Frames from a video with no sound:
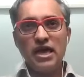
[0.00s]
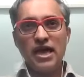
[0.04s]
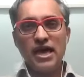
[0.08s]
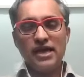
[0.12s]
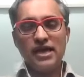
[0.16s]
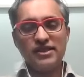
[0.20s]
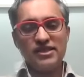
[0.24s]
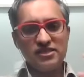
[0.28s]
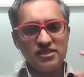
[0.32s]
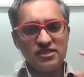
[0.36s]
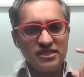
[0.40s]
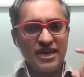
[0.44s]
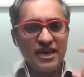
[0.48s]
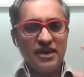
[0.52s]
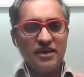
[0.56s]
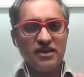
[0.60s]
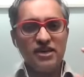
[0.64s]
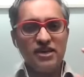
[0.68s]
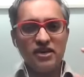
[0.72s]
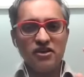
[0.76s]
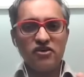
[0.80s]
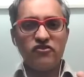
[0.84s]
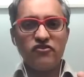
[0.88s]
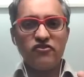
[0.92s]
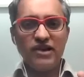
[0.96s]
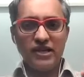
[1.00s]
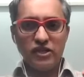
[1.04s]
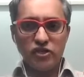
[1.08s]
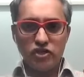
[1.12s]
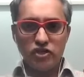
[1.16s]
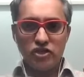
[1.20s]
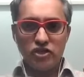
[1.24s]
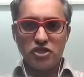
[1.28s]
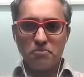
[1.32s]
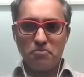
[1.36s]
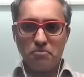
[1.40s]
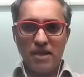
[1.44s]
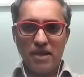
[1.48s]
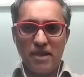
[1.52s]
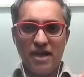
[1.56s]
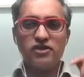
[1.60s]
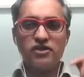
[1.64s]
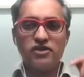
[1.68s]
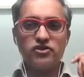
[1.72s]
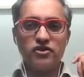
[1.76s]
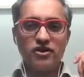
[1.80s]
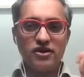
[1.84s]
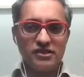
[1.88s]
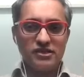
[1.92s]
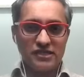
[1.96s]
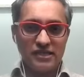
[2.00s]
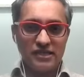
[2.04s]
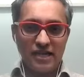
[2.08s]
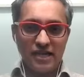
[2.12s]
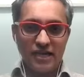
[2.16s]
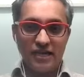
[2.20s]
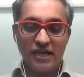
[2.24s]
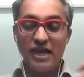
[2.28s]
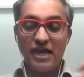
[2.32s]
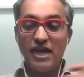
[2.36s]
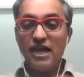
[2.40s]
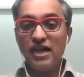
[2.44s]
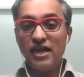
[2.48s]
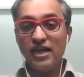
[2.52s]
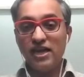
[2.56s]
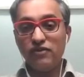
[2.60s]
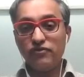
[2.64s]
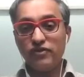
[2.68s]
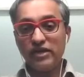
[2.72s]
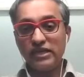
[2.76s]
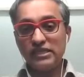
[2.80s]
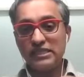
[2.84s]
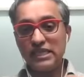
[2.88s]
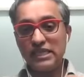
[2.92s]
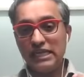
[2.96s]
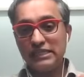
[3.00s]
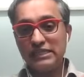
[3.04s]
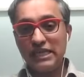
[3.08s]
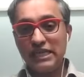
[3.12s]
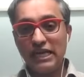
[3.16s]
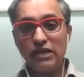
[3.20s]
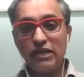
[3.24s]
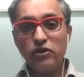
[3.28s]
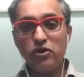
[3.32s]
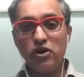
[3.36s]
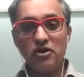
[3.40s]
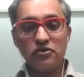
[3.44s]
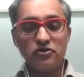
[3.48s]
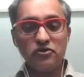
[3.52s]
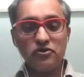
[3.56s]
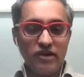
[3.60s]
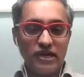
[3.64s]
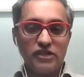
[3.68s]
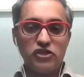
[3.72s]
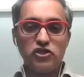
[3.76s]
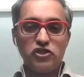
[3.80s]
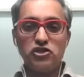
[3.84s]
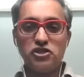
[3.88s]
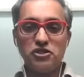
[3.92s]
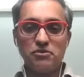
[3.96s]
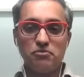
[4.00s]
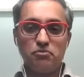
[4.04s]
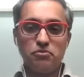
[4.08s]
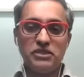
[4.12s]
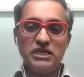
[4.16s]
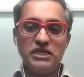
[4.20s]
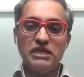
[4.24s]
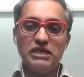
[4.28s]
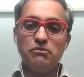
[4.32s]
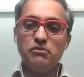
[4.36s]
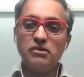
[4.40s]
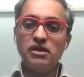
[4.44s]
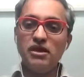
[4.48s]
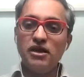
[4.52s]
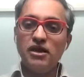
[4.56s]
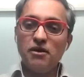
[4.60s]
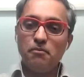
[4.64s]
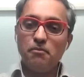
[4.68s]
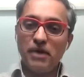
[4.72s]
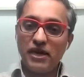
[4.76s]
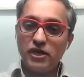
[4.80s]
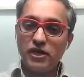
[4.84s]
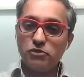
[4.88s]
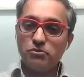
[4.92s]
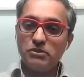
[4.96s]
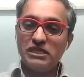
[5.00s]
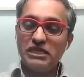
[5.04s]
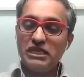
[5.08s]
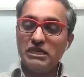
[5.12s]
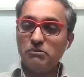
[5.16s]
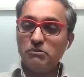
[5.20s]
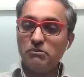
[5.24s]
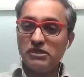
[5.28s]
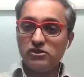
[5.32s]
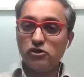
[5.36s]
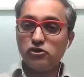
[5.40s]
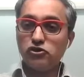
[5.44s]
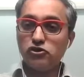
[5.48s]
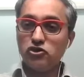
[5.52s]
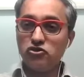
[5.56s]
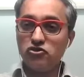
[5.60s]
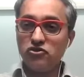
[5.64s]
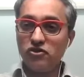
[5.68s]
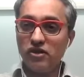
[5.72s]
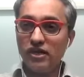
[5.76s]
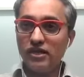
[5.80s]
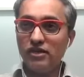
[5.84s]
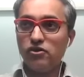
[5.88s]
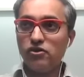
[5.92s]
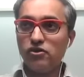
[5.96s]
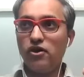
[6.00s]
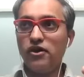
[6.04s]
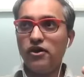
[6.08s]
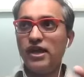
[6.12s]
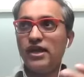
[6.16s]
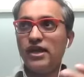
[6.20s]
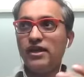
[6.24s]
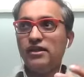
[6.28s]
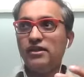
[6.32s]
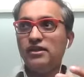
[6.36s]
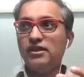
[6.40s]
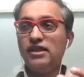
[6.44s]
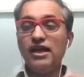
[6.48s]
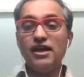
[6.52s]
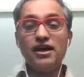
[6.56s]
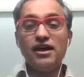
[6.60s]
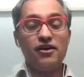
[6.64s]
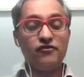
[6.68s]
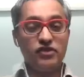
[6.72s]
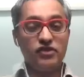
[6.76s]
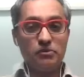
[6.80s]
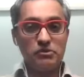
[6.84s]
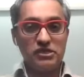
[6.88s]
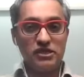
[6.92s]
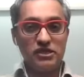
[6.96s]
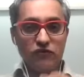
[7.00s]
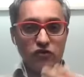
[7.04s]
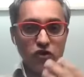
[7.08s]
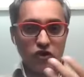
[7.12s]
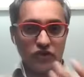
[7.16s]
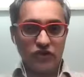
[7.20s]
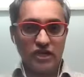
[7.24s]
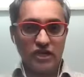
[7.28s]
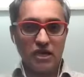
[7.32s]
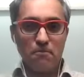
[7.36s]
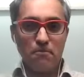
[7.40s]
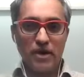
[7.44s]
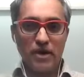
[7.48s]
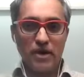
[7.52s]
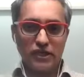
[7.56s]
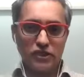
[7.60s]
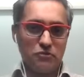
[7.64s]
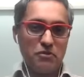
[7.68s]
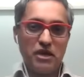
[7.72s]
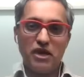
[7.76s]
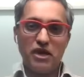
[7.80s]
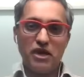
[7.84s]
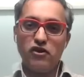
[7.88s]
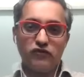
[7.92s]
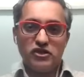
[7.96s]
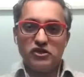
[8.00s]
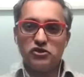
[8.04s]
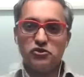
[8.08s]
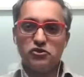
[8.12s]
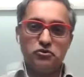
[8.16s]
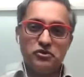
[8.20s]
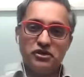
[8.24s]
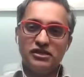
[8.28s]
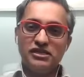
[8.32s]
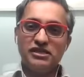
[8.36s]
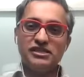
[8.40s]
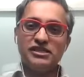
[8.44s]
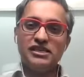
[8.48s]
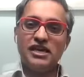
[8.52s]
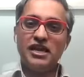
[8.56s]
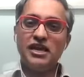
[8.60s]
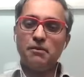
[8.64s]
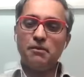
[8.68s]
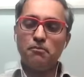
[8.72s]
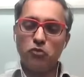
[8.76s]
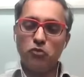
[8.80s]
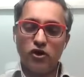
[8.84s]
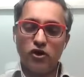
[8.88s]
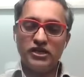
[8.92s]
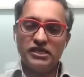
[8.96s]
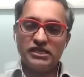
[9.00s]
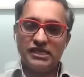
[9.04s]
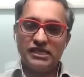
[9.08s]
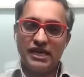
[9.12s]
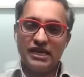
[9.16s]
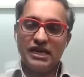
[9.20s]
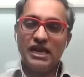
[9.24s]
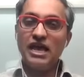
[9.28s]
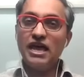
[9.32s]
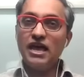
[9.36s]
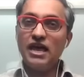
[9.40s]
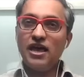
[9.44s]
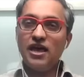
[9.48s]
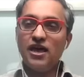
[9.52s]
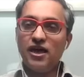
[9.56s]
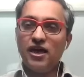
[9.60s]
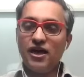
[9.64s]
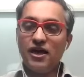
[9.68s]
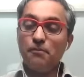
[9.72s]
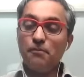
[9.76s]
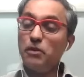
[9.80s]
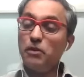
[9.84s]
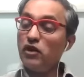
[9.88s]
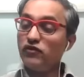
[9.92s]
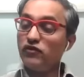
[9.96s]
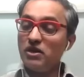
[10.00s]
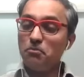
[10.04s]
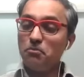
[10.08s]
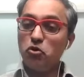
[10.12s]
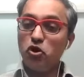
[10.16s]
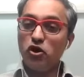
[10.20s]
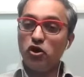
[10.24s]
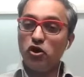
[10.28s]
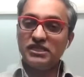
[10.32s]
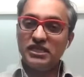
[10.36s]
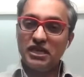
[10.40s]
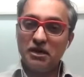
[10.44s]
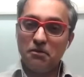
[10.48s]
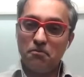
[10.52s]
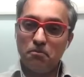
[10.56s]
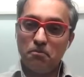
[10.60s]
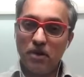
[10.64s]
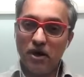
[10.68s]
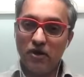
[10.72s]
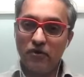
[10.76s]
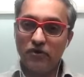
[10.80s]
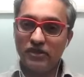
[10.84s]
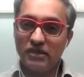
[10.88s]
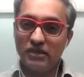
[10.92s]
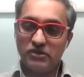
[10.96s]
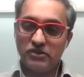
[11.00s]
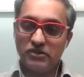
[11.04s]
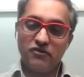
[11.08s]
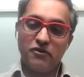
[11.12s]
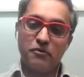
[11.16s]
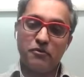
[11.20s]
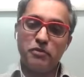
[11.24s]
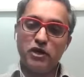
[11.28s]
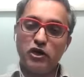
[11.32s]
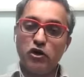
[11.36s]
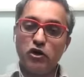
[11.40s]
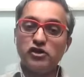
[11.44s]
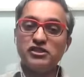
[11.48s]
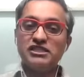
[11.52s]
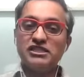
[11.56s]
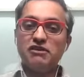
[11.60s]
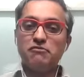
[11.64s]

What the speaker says: and there's a dedicated relationship manager assigned. In fact, I'll tell you how the management team is also trained on, and they have themselves got the compassion. Many of the students and employees many of the employees that empower themselves, because